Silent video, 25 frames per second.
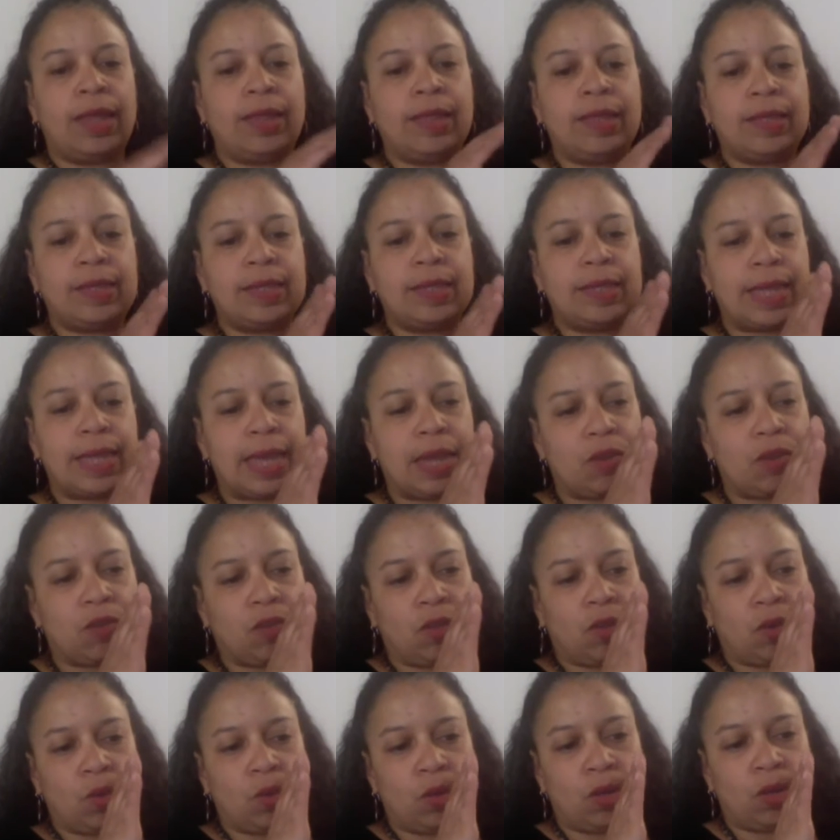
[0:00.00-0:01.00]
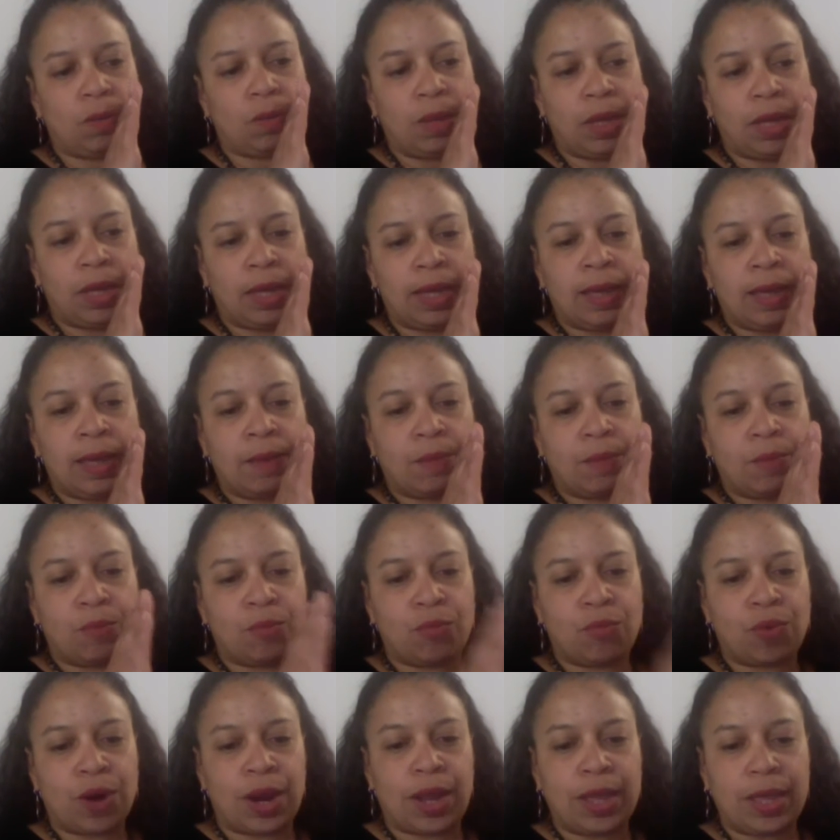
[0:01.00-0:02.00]
this is actually going to be
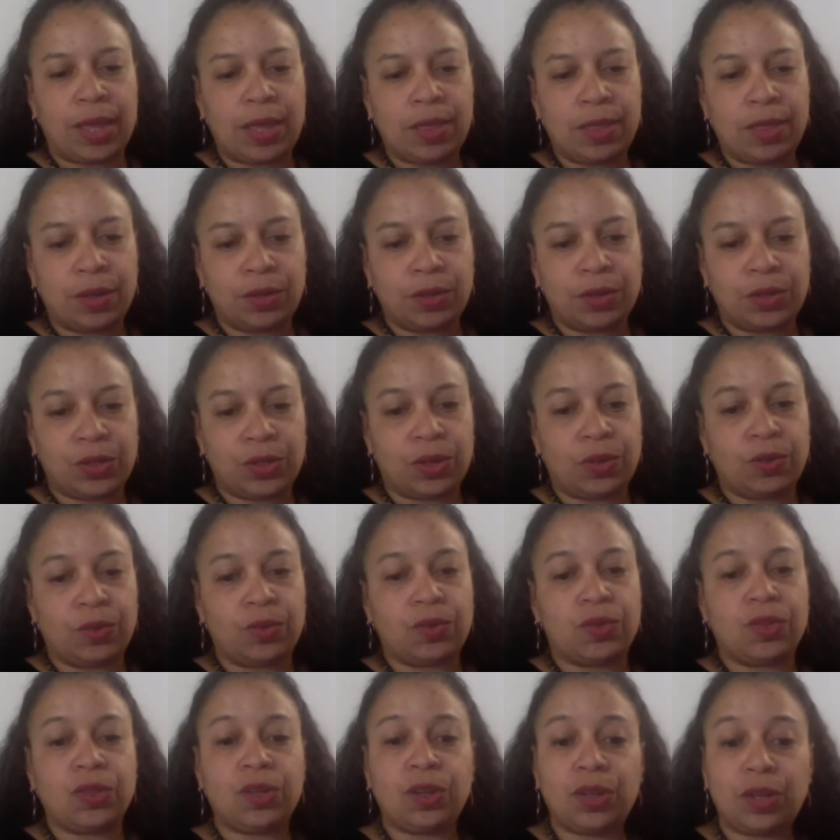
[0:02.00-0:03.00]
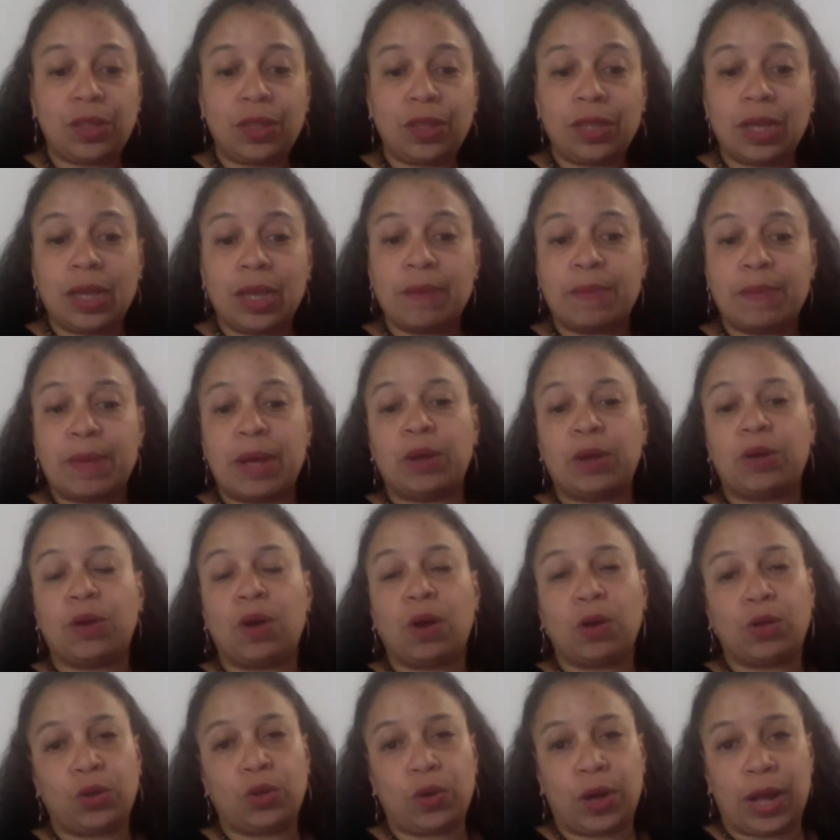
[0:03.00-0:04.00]
breaking those stones. The good thing about
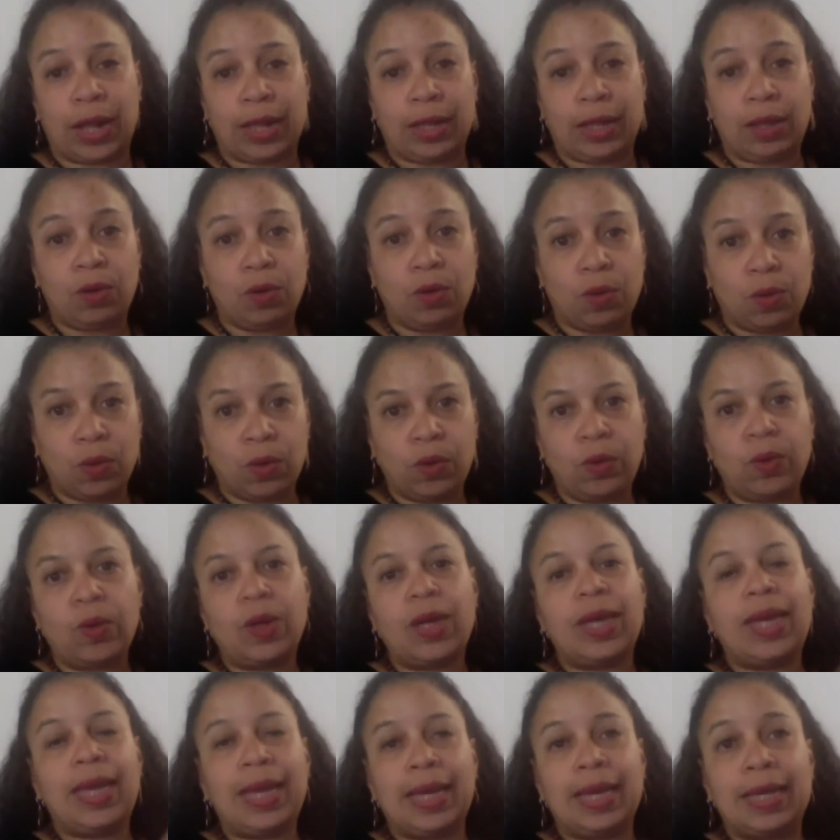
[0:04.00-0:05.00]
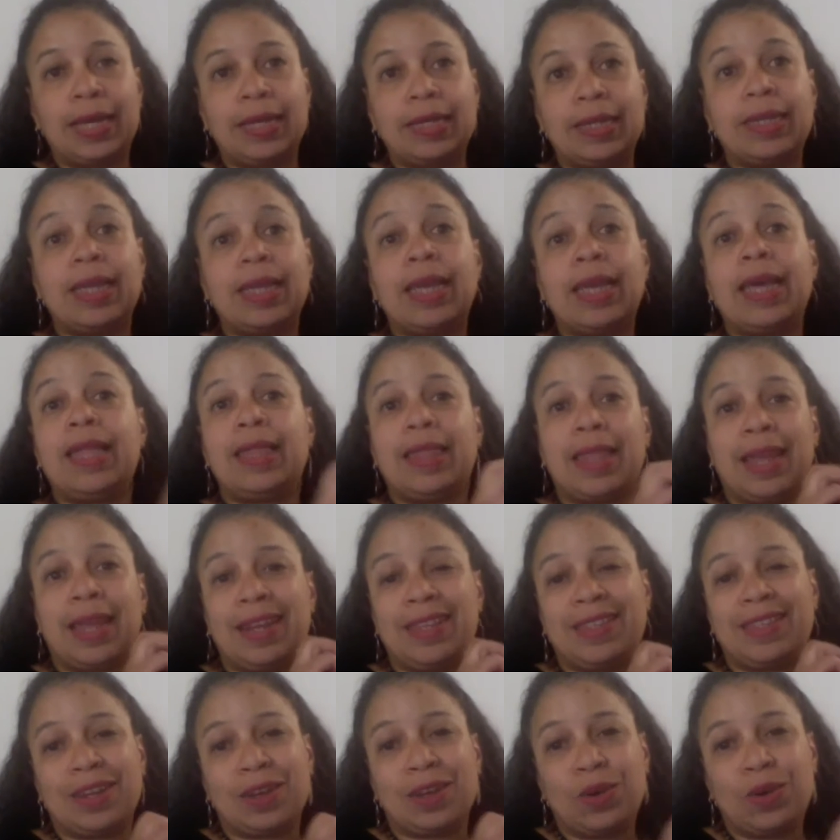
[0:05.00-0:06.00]
Gokshuradi Gugulu is that
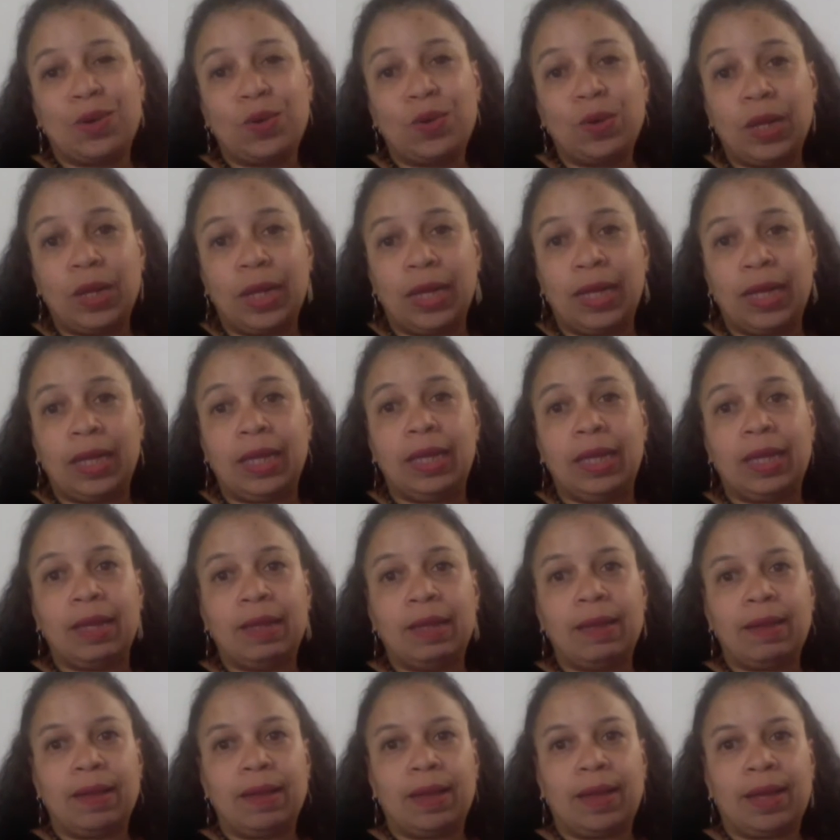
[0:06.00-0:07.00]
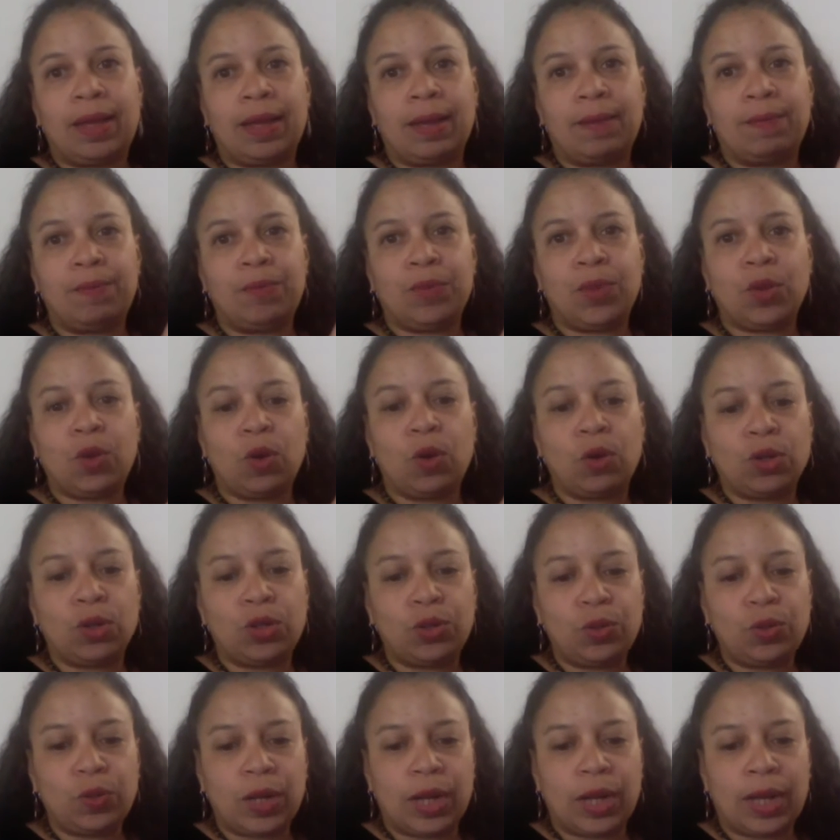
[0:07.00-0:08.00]
it's a cooling
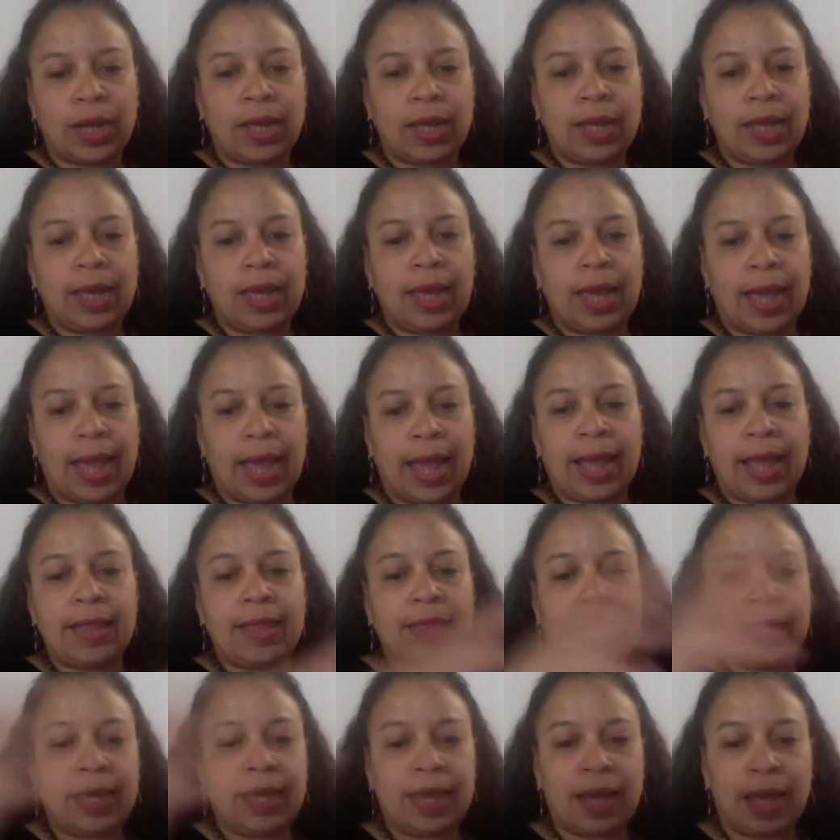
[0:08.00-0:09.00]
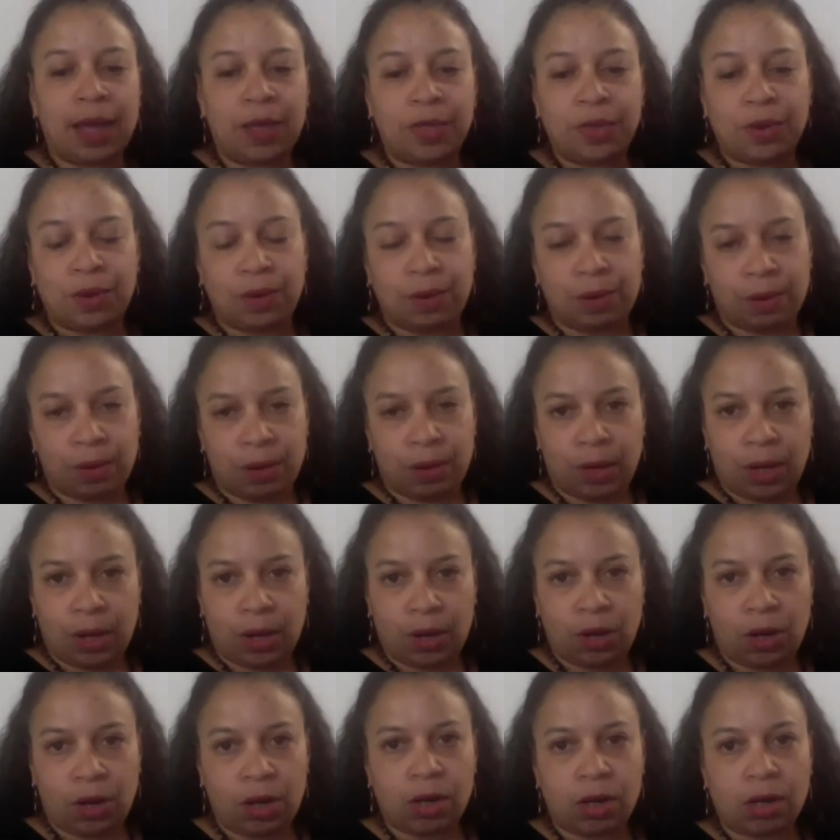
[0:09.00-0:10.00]
Gokshura, and the other
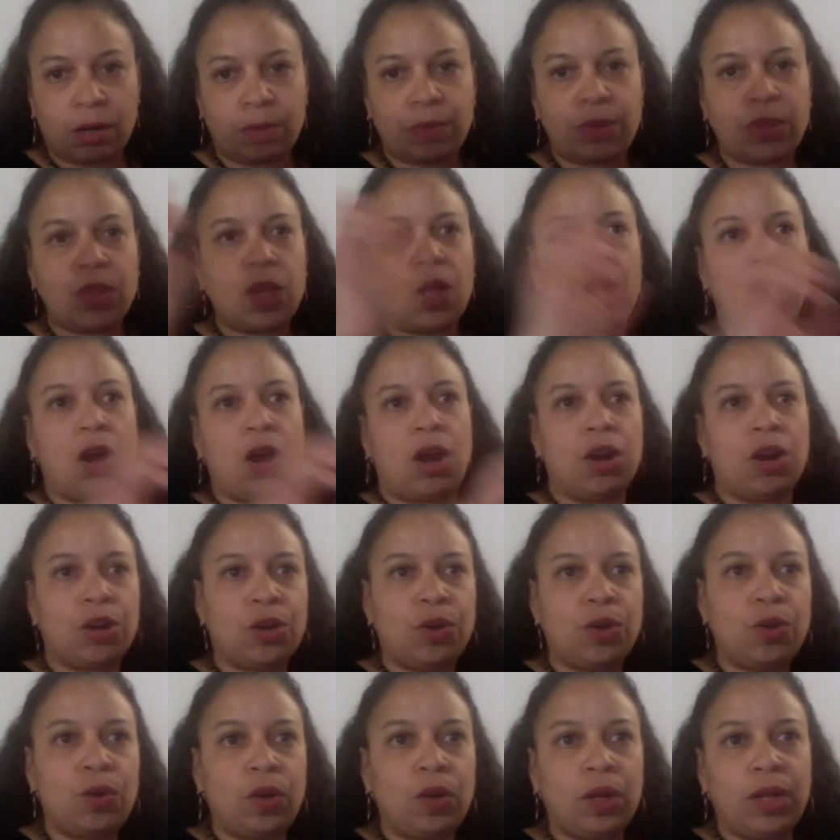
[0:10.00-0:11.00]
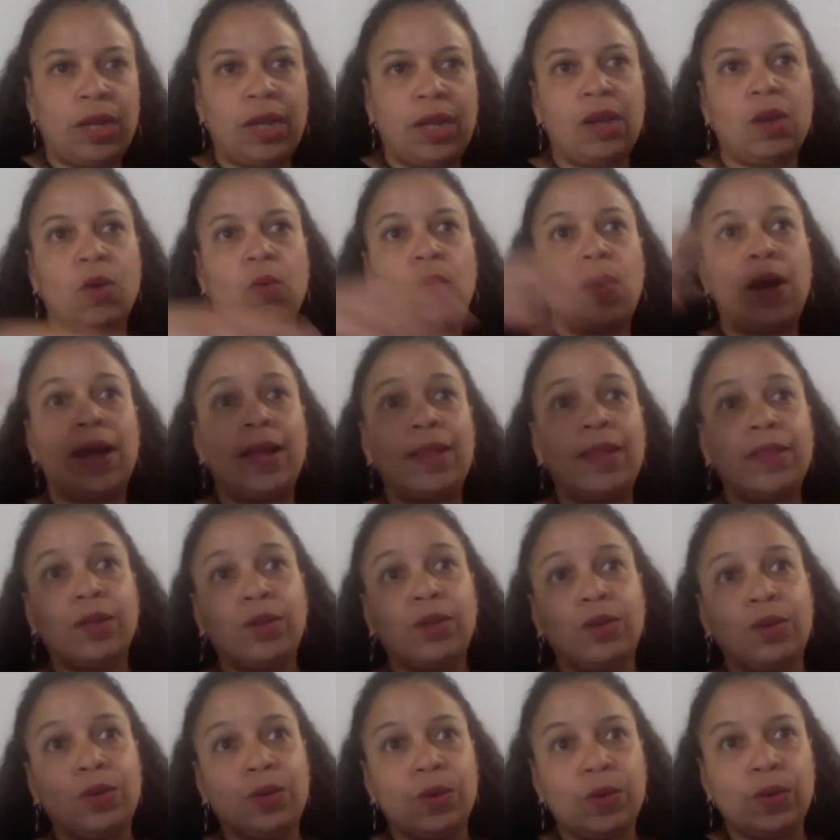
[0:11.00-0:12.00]
herbs are cooling while the
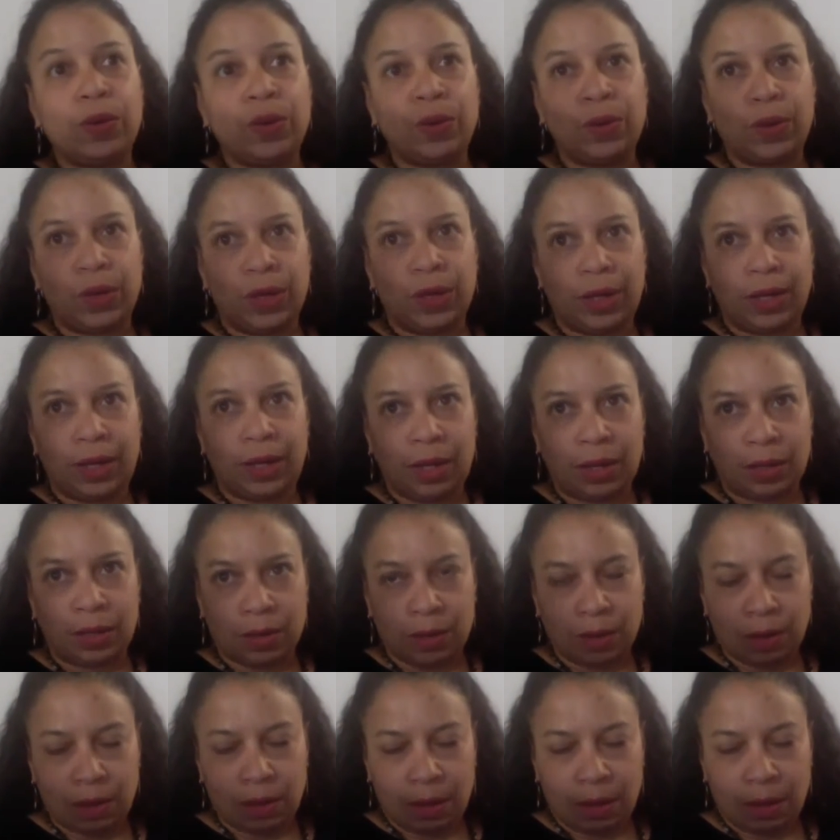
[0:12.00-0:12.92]
Gugulu is